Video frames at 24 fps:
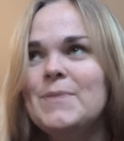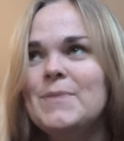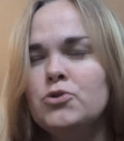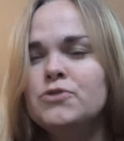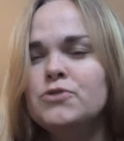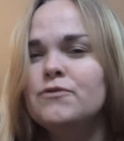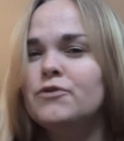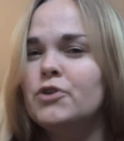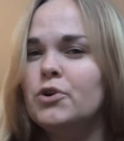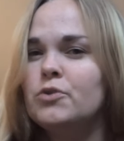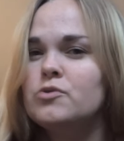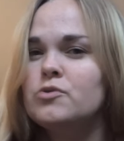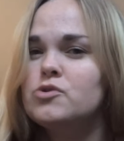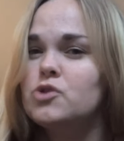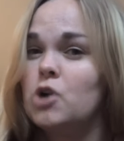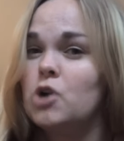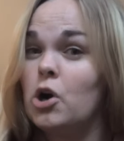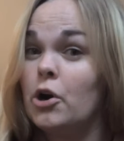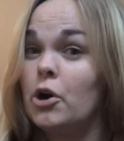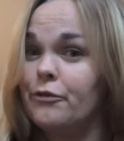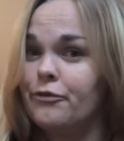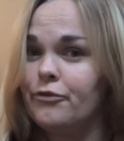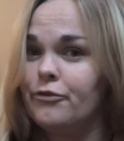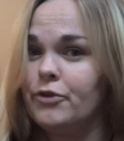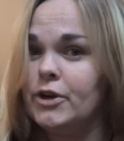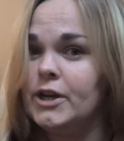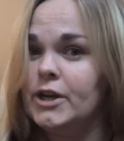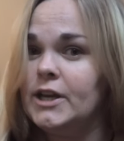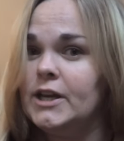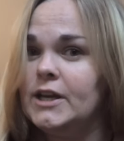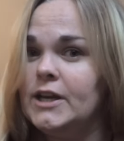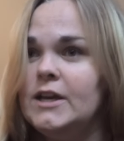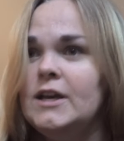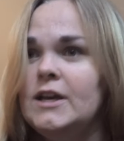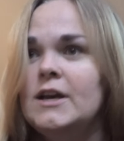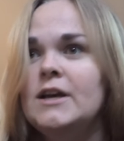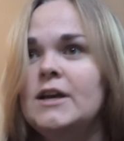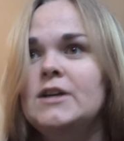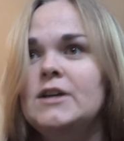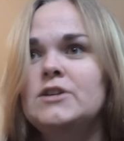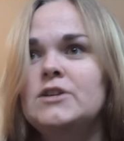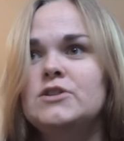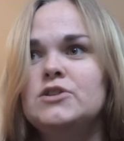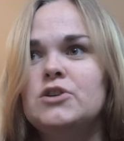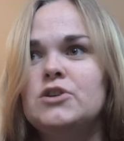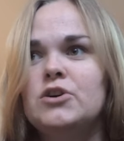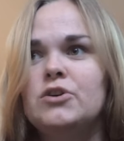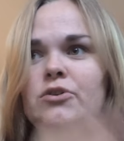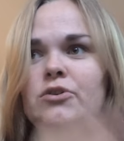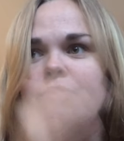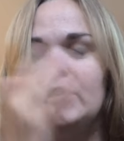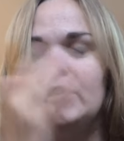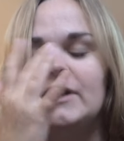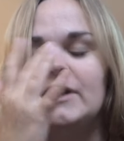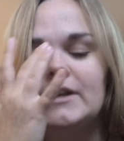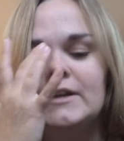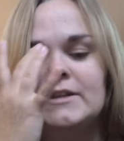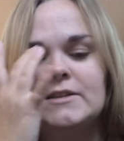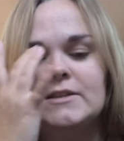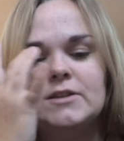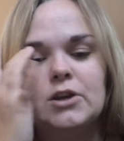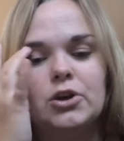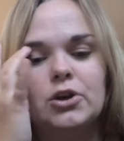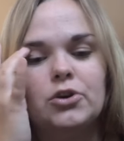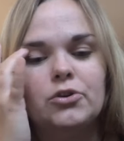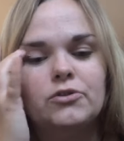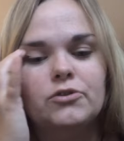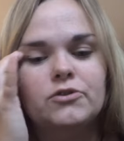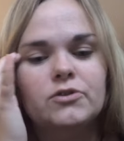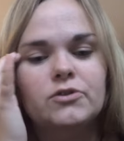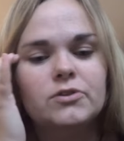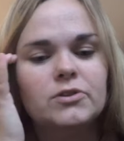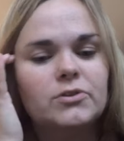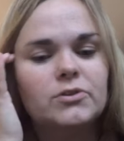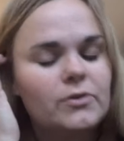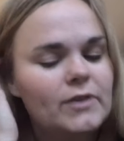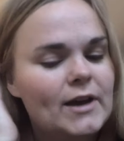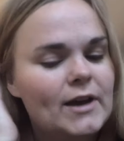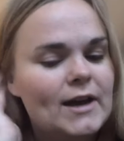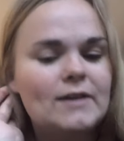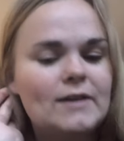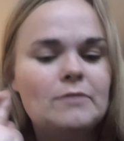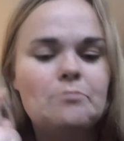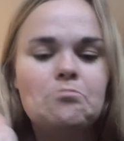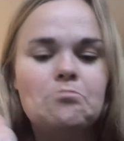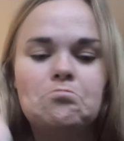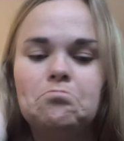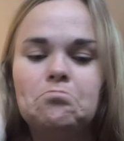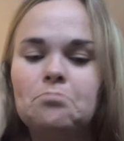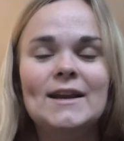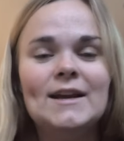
Most of those are free, so it is good to do that.